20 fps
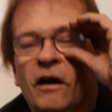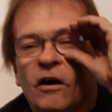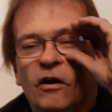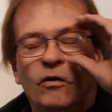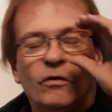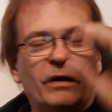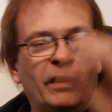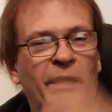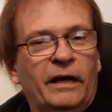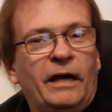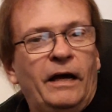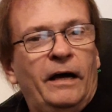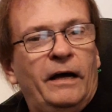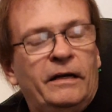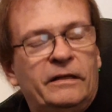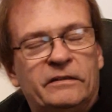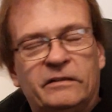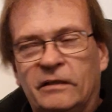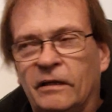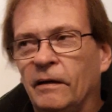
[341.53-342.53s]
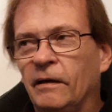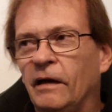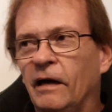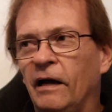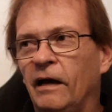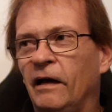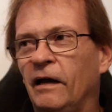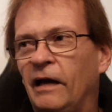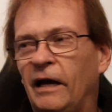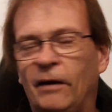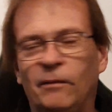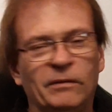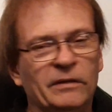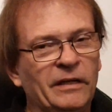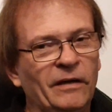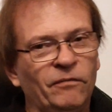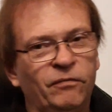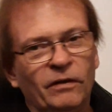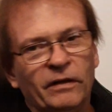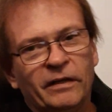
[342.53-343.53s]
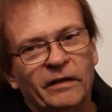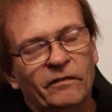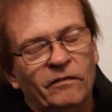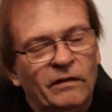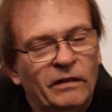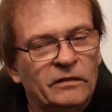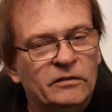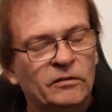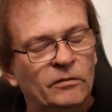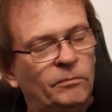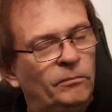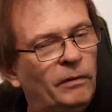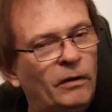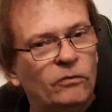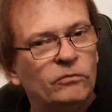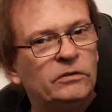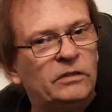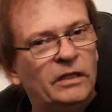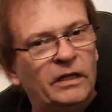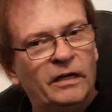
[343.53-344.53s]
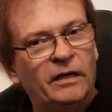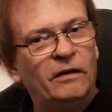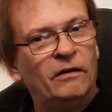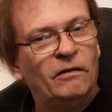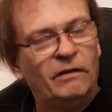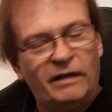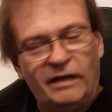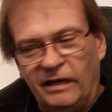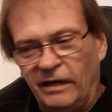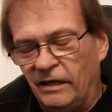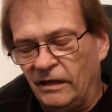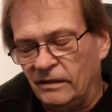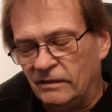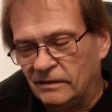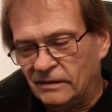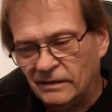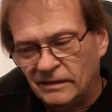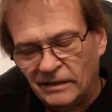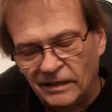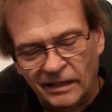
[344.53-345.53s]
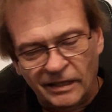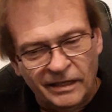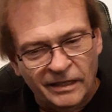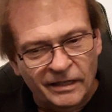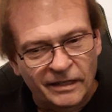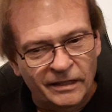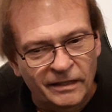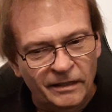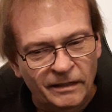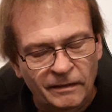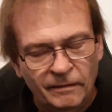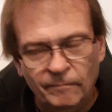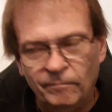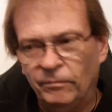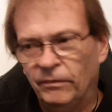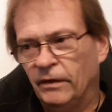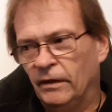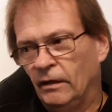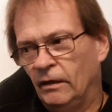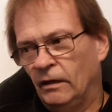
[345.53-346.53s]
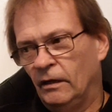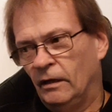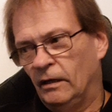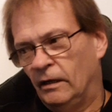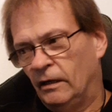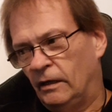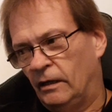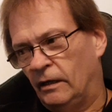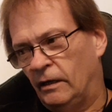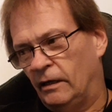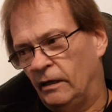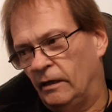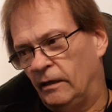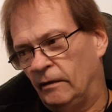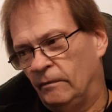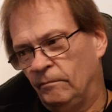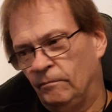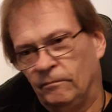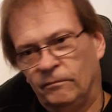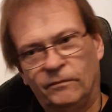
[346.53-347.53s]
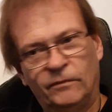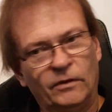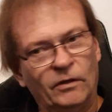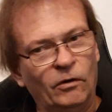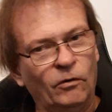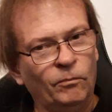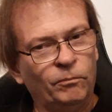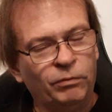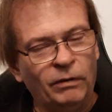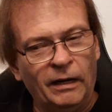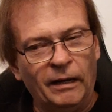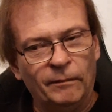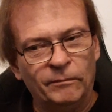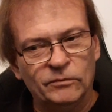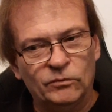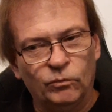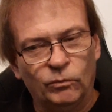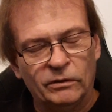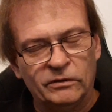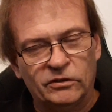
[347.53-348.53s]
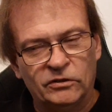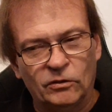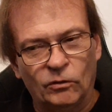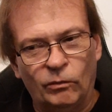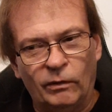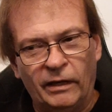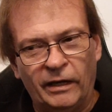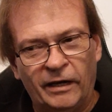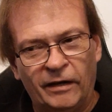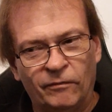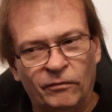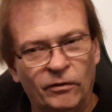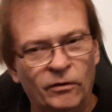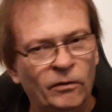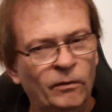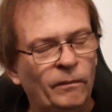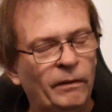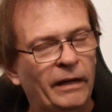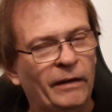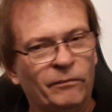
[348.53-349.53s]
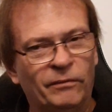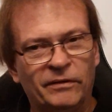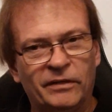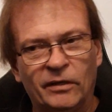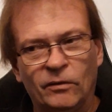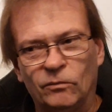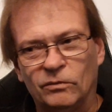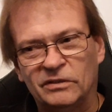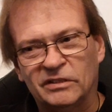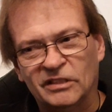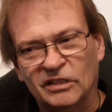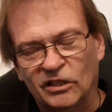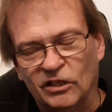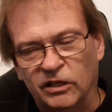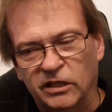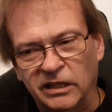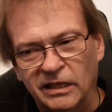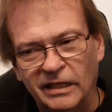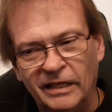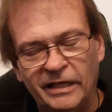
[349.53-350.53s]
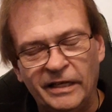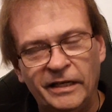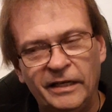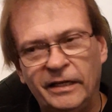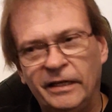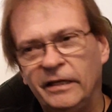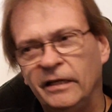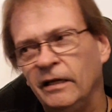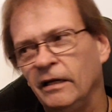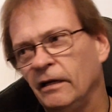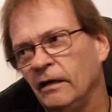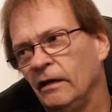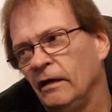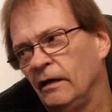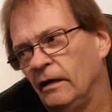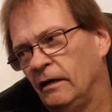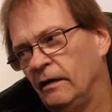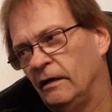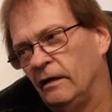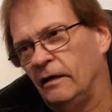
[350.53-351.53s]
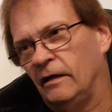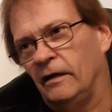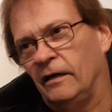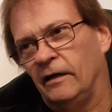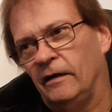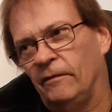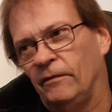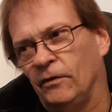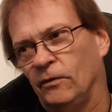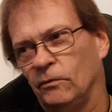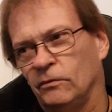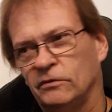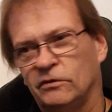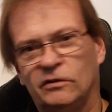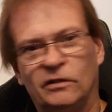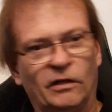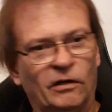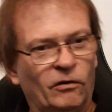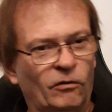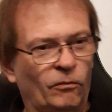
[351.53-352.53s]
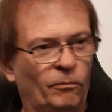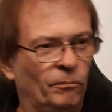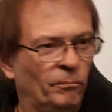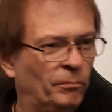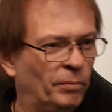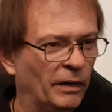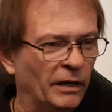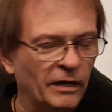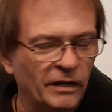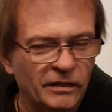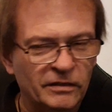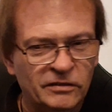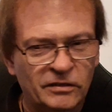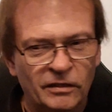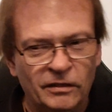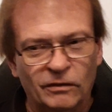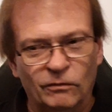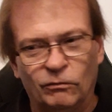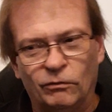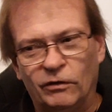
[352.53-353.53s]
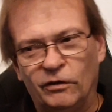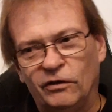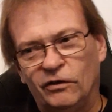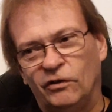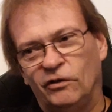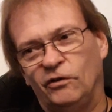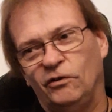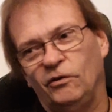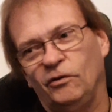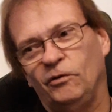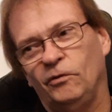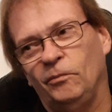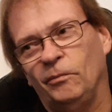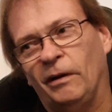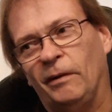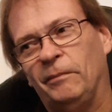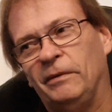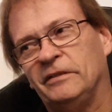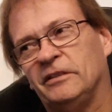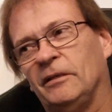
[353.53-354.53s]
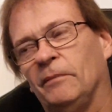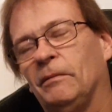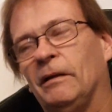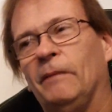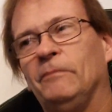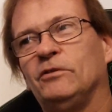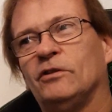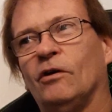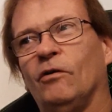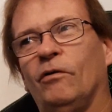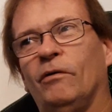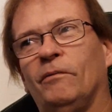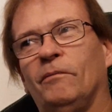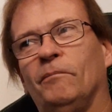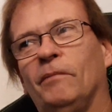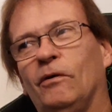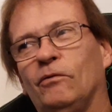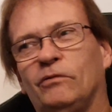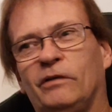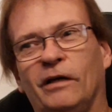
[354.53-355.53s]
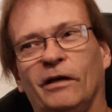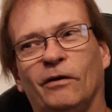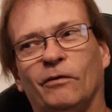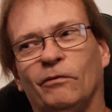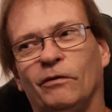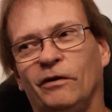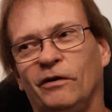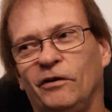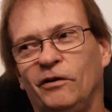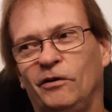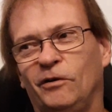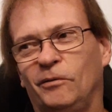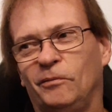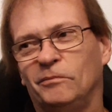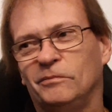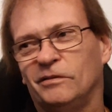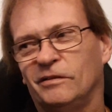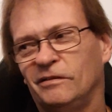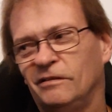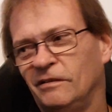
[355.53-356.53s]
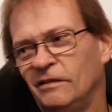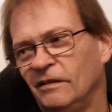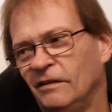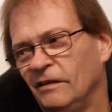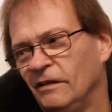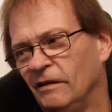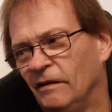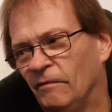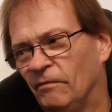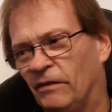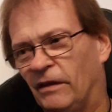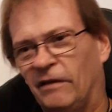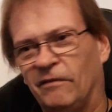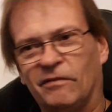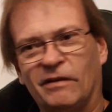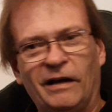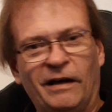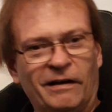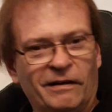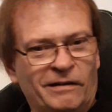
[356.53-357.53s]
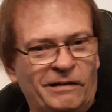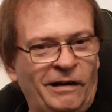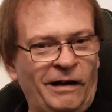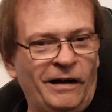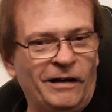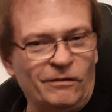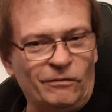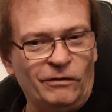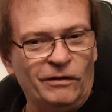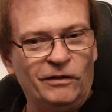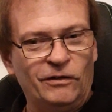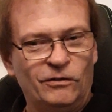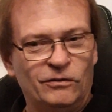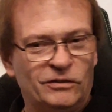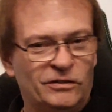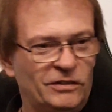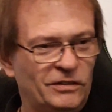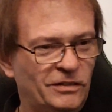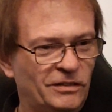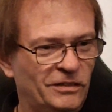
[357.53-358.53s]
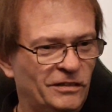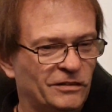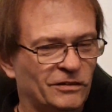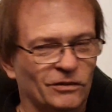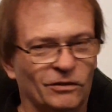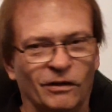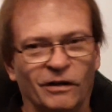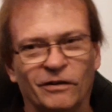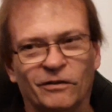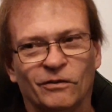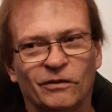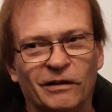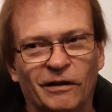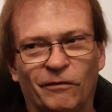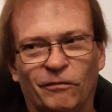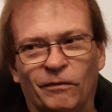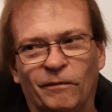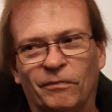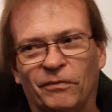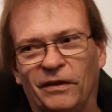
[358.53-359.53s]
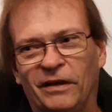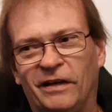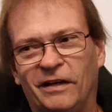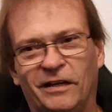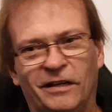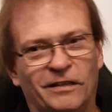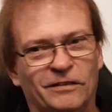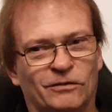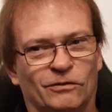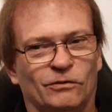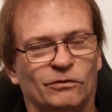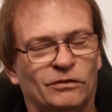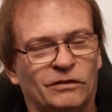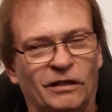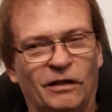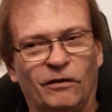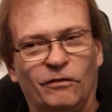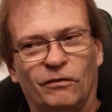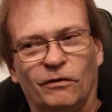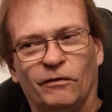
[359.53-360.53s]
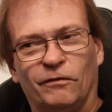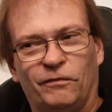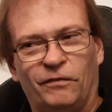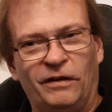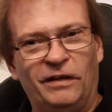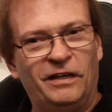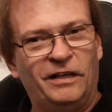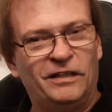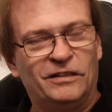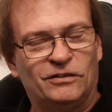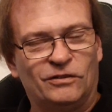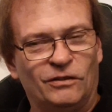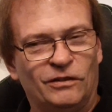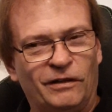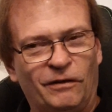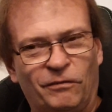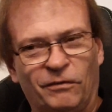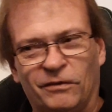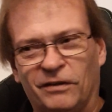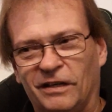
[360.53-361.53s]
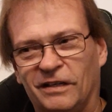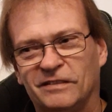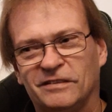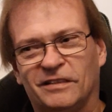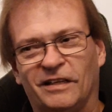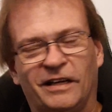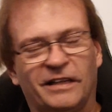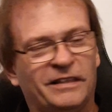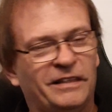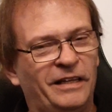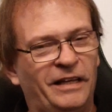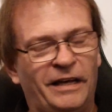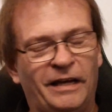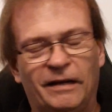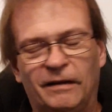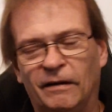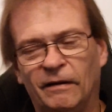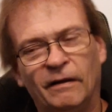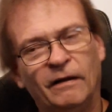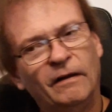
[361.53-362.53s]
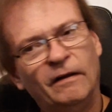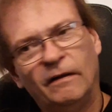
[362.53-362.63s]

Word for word: Okay, guys. I would definitely give this motel a 10. Uh, no problems whatsoever. Everything was clean. Uh, there was no bugs in the room. I mean, sometimes you go in motel rooms and they've got cockroaches or other different things or silverfish or different things like that.